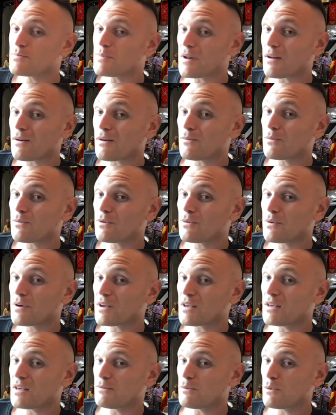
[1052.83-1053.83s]
but I don't really want
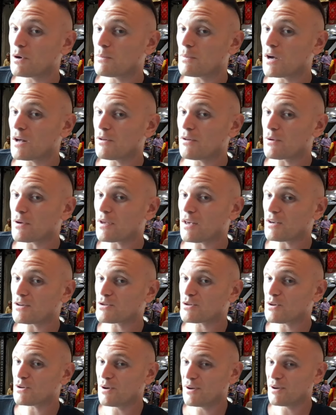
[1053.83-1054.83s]
to give away my location,